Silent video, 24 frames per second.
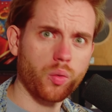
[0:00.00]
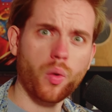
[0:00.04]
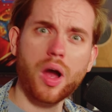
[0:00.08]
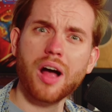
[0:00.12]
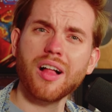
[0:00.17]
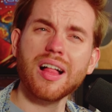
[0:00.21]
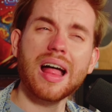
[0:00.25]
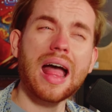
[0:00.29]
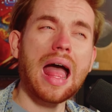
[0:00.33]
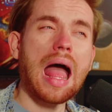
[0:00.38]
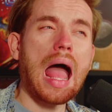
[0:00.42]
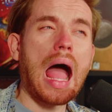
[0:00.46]

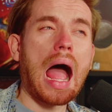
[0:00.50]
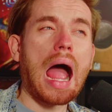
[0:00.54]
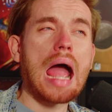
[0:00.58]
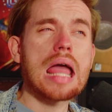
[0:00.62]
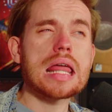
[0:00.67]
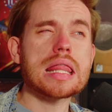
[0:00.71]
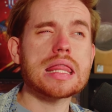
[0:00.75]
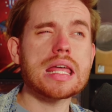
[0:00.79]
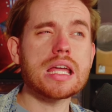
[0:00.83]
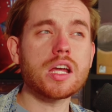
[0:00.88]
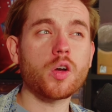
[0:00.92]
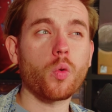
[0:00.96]
Well, I
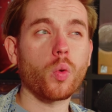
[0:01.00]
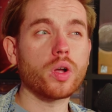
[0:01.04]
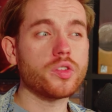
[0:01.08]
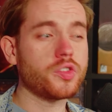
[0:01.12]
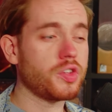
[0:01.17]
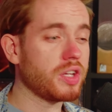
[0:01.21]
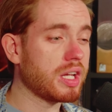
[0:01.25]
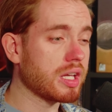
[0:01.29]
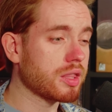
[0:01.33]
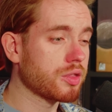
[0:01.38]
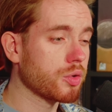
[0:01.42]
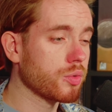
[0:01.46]
think once
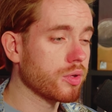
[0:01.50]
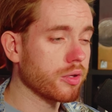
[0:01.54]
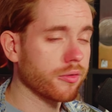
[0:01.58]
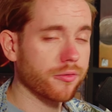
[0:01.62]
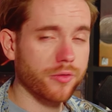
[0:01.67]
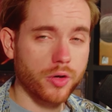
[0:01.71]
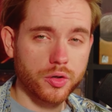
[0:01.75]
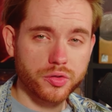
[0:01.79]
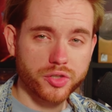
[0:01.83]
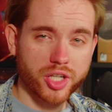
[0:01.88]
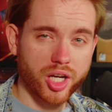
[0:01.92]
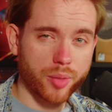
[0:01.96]
you get through the
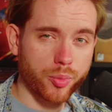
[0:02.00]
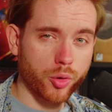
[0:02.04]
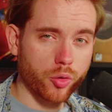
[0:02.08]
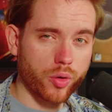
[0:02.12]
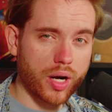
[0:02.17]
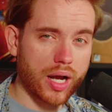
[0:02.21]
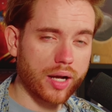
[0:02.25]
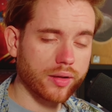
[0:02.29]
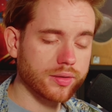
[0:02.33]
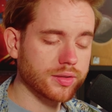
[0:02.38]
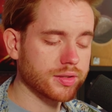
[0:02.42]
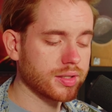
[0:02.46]
first couple
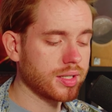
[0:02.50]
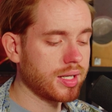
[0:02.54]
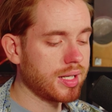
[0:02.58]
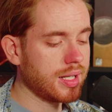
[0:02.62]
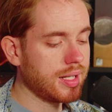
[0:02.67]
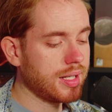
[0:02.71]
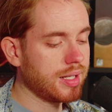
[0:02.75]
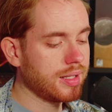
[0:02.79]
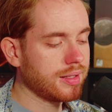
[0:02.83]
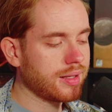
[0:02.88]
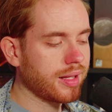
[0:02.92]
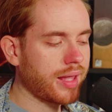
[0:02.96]
rounds,
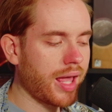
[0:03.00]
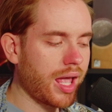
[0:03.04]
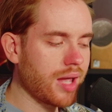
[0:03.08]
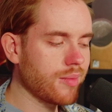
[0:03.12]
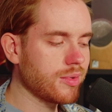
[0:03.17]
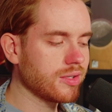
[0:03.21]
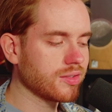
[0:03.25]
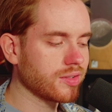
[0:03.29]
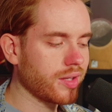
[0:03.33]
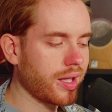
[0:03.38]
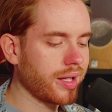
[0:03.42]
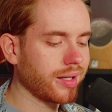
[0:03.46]
the game
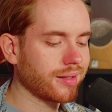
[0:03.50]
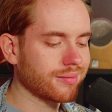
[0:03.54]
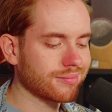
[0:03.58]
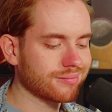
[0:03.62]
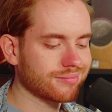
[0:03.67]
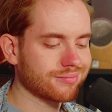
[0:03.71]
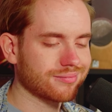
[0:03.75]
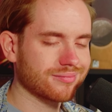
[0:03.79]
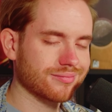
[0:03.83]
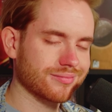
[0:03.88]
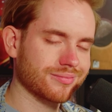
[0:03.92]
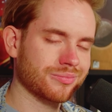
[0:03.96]
is
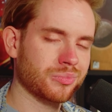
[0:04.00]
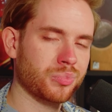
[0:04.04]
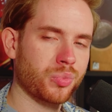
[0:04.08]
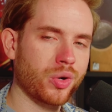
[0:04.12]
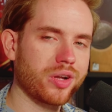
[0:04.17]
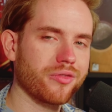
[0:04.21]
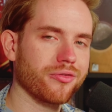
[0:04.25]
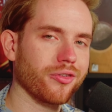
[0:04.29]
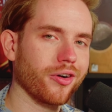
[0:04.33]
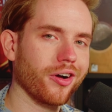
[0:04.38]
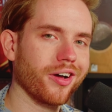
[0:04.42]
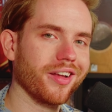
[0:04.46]

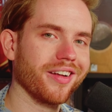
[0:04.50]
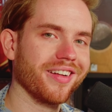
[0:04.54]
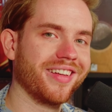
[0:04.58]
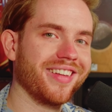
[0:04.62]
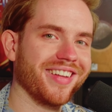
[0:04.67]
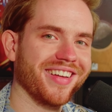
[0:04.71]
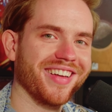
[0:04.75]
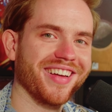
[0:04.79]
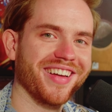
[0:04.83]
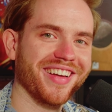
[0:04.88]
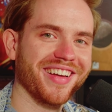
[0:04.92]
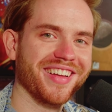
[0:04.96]
pretty fun.
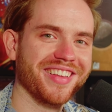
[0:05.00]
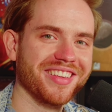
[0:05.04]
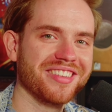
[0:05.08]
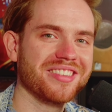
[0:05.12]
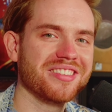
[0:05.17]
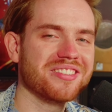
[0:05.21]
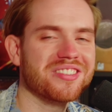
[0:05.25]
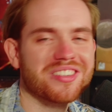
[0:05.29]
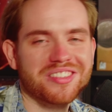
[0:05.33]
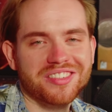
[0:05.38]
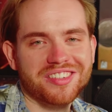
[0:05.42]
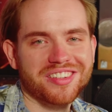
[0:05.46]

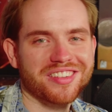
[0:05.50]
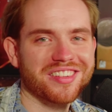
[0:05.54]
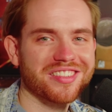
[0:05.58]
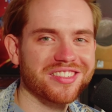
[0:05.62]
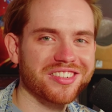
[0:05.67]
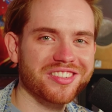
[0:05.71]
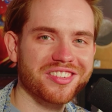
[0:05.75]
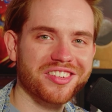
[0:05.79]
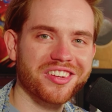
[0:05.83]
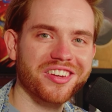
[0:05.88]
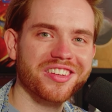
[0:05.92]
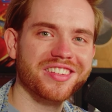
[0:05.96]
It's just
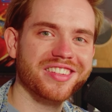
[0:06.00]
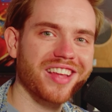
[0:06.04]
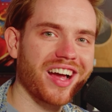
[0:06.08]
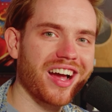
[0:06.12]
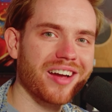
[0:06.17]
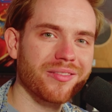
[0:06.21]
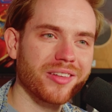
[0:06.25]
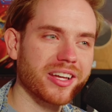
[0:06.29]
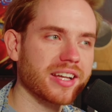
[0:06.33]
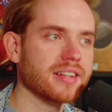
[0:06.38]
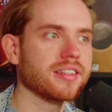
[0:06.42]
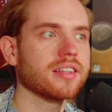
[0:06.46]
a good
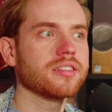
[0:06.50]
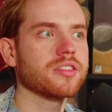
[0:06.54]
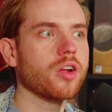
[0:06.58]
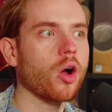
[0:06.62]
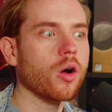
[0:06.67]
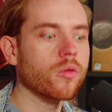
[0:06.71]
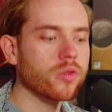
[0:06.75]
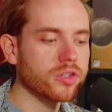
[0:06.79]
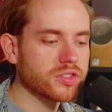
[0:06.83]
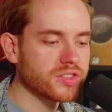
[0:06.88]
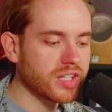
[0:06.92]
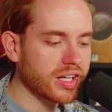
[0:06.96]
time. It doesn't
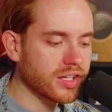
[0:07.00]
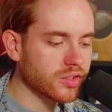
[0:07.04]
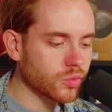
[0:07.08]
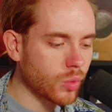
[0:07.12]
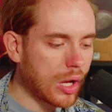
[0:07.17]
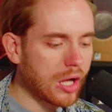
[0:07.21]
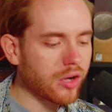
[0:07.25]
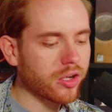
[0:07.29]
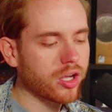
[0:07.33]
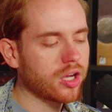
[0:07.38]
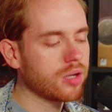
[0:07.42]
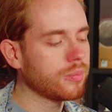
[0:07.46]
overstay its
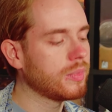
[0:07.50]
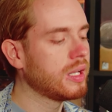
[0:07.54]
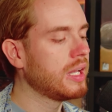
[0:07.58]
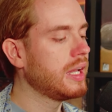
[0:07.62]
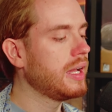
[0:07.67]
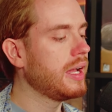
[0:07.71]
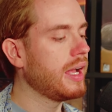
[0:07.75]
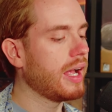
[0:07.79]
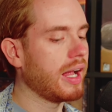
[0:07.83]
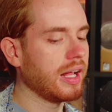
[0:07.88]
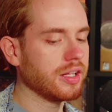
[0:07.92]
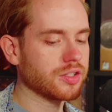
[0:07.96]
welcome.
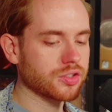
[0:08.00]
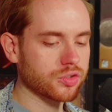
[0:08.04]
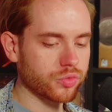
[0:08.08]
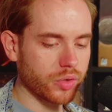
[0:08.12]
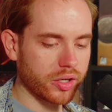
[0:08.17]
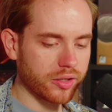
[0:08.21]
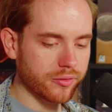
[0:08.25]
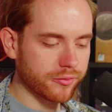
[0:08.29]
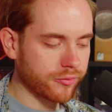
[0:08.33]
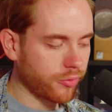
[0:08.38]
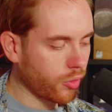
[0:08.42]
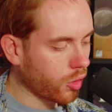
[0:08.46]
It's
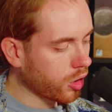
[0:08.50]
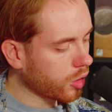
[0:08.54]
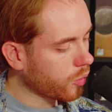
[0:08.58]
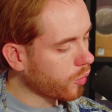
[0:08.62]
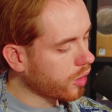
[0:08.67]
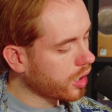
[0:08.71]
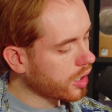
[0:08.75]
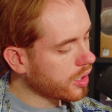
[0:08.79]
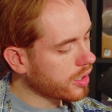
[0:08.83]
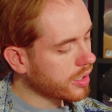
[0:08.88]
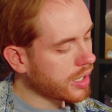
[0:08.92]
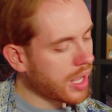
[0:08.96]

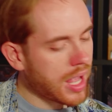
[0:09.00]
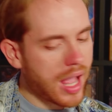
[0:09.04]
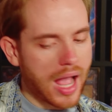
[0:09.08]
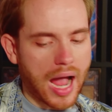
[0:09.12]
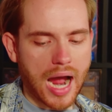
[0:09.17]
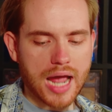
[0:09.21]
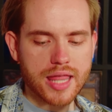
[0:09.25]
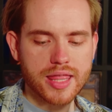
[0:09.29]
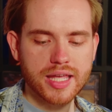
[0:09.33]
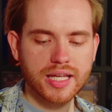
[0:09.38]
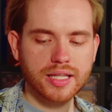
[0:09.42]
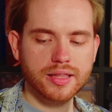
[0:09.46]
straightforward.
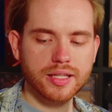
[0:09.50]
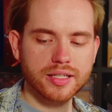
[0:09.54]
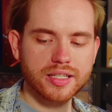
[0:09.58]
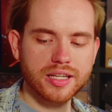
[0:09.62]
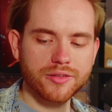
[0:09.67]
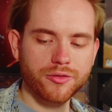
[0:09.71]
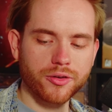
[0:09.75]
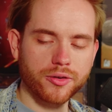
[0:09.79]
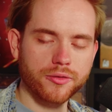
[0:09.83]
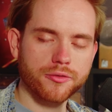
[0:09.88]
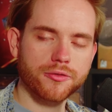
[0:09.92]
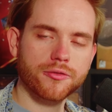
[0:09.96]
I think the
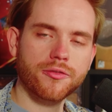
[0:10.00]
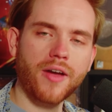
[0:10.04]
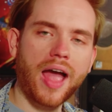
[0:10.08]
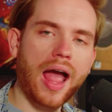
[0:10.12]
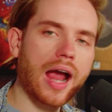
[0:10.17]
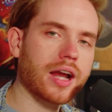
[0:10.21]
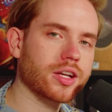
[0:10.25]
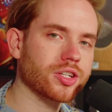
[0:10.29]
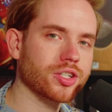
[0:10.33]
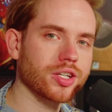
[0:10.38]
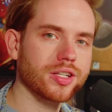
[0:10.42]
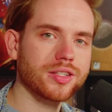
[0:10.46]
different
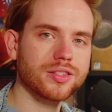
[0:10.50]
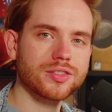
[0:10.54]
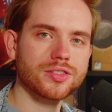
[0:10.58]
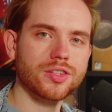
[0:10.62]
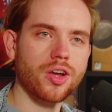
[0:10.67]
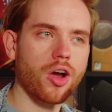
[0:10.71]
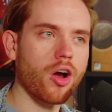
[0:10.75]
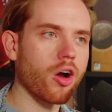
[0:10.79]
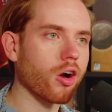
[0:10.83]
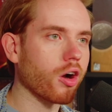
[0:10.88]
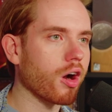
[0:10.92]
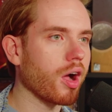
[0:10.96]
factions
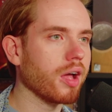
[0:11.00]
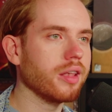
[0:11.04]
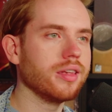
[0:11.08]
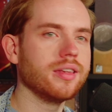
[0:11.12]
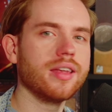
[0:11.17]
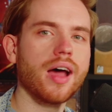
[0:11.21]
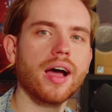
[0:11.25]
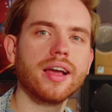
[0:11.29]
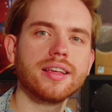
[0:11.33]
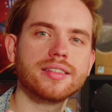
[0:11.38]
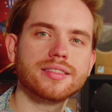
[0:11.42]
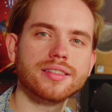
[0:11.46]
are a
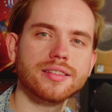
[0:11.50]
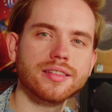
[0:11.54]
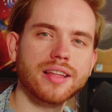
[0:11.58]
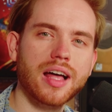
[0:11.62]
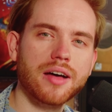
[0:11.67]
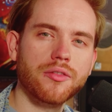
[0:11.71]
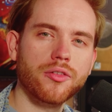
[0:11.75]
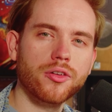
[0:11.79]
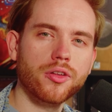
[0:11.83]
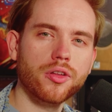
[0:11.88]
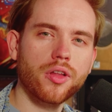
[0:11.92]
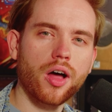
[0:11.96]
nice
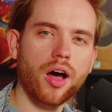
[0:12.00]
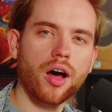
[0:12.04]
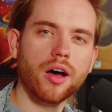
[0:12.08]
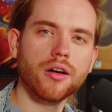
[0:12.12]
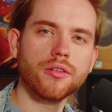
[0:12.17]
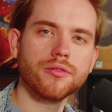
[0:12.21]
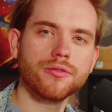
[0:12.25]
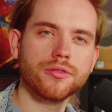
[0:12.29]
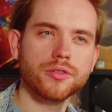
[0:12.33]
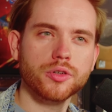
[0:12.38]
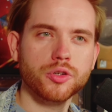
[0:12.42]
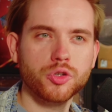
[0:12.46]
level
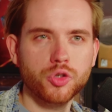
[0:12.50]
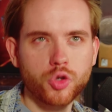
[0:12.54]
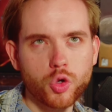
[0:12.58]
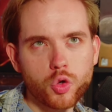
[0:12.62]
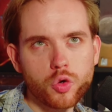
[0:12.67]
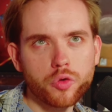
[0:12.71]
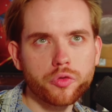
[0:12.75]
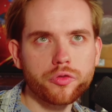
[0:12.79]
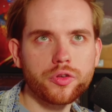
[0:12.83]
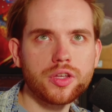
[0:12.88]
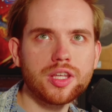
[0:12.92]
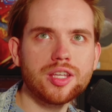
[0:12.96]
of
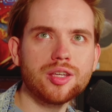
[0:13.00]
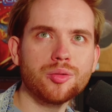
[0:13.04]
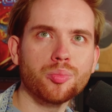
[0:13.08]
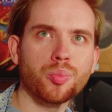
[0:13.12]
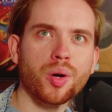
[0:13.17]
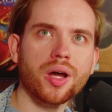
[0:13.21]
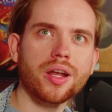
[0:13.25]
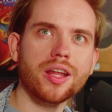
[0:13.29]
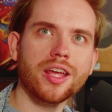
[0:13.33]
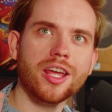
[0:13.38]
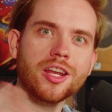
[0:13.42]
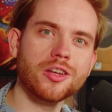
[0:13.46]
goofy,
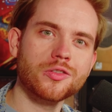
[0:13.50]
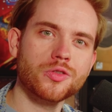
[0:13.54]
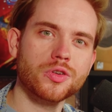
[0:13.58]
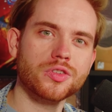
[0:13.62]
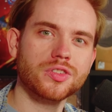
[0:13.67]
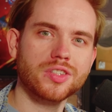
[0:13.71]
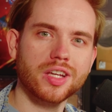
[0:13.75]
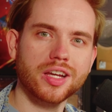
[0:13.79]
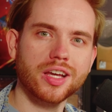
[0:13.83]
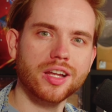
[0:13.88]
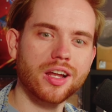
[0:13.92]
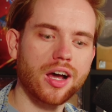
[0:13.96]
but
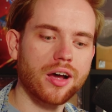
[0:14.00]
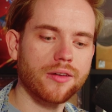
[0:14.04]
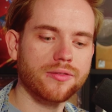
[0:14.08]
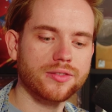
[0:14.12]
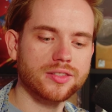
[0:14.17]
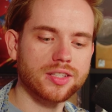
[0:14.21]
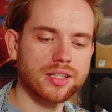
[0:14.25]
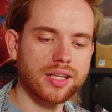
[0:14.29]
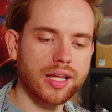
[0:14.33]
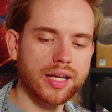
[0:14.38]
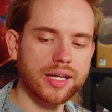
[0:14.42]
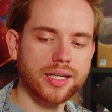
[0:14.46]
interesting enough
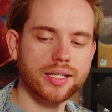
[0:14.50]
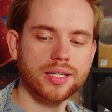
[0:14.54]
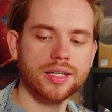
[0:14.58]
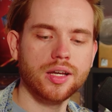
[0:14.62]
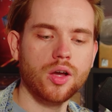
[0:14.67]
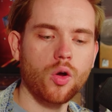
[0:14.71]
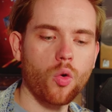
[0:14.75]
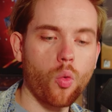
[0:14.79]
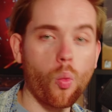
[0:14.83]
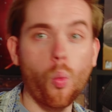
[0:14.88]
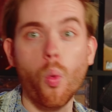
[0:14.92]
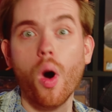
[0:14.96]
to
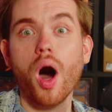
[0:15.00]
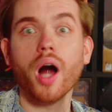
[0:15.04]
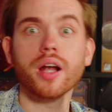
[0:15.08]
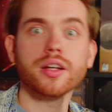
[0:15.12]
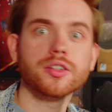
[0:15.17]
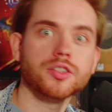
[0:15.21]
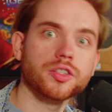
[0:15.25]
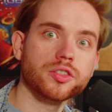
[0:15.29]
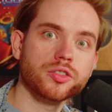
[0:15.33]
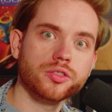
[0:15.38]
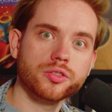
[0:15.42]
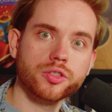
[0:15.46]

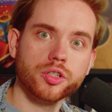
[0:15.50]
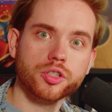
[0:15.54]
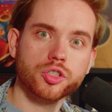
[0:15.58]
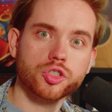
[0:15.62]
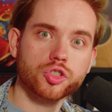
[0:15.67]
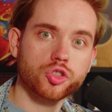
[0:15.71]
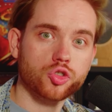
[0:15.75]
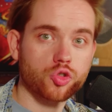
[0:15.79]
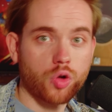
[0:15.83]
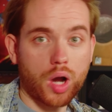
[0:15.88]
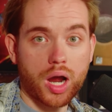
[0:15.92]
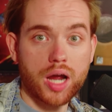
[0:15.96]
want to
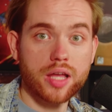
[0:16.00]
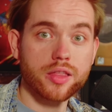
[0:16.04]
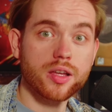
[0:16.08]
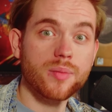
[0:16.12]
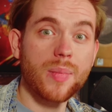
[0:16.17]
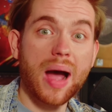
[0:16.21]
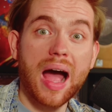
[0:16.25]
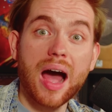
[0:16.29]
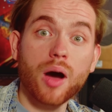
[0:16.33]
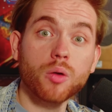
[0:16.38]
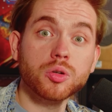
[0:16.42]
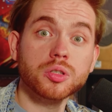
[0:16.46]
try
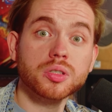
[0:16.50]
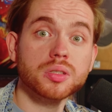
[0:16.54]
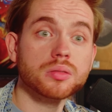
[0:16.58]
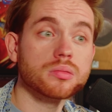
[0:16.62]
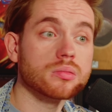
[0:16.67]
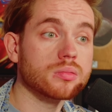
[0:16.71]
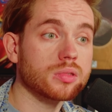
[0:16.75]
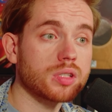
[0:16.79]
them out.